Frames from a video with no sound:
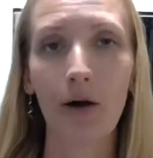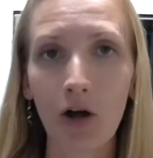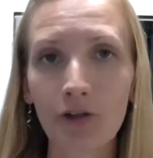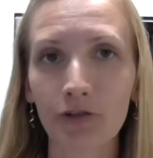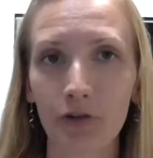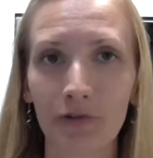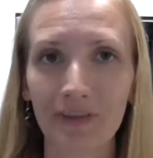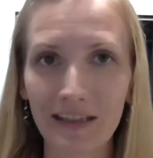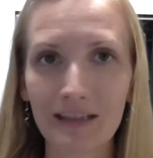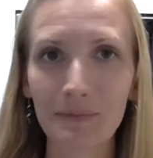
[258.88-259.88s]
Also,
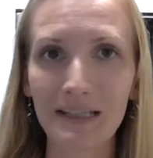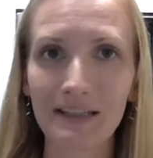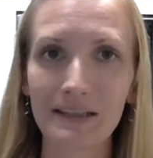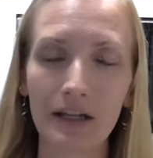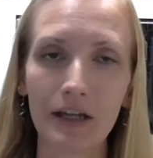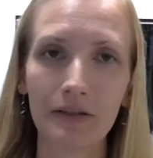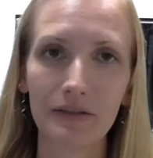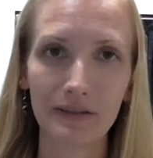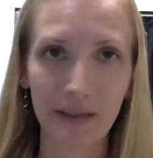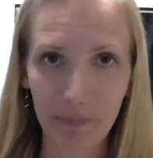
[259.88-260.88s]
this means
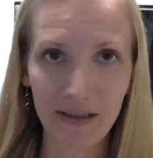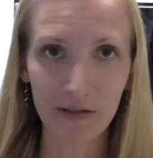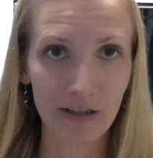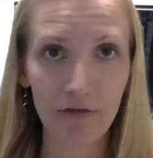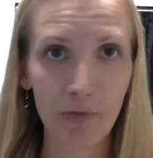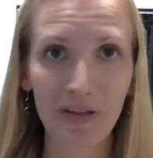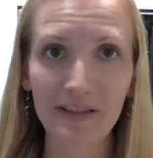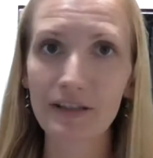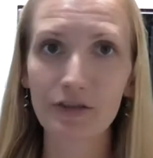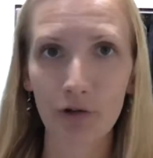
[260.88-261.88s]
the liver
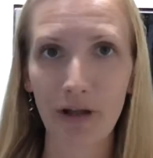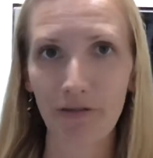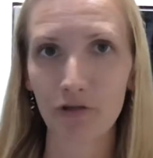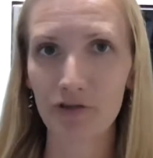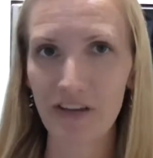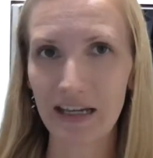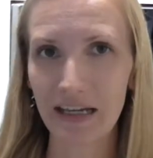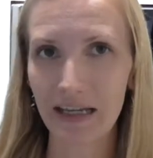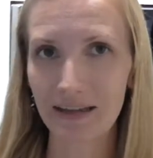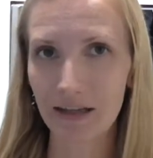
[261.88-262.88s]
pieces don't have to stay
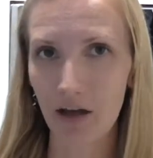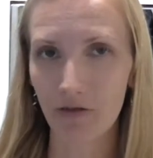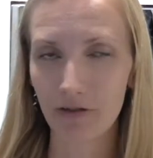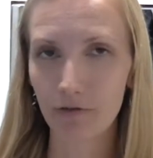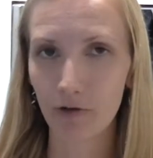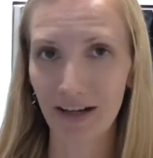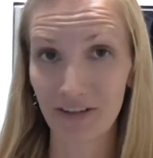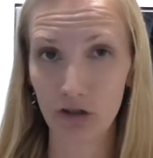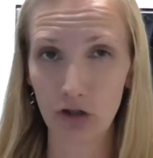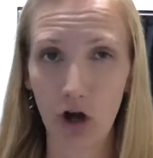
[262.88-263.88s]
in the oven for
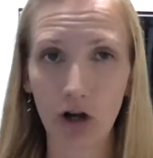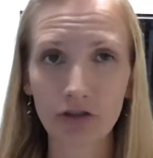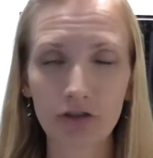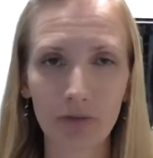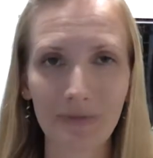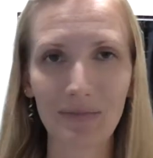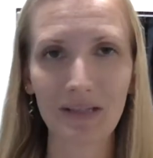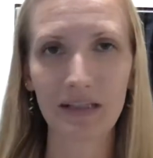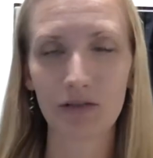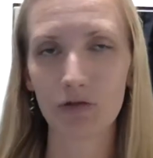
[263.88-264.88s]
as long, so
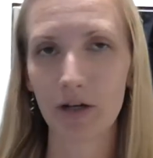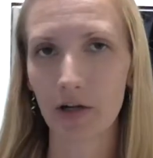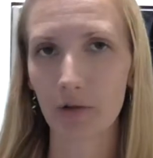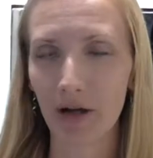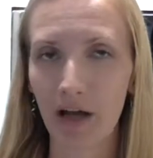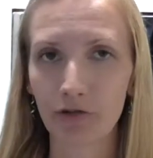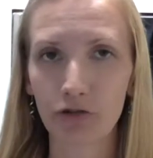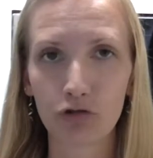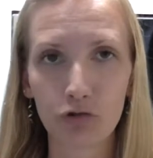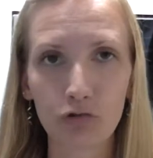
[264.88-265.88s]
maybe about
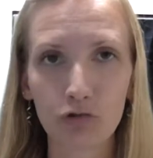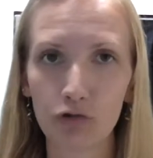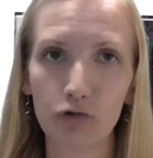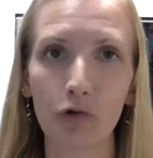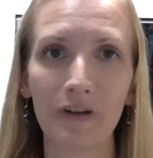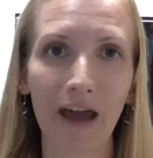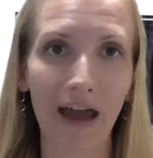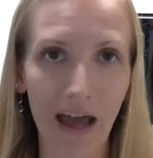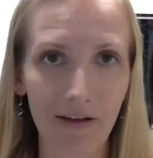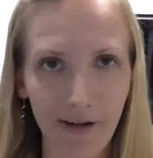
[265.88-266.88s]
2 to
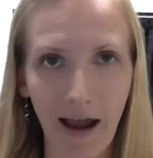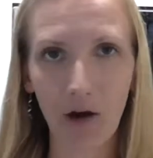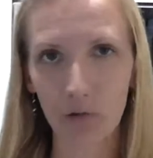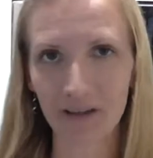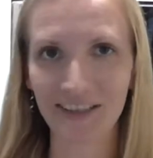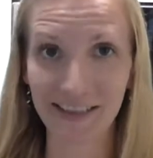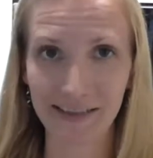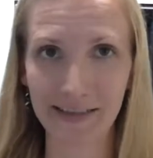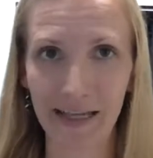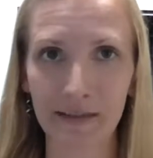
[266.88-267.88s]
2.5 hours
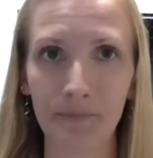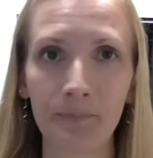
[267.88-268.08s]
instead.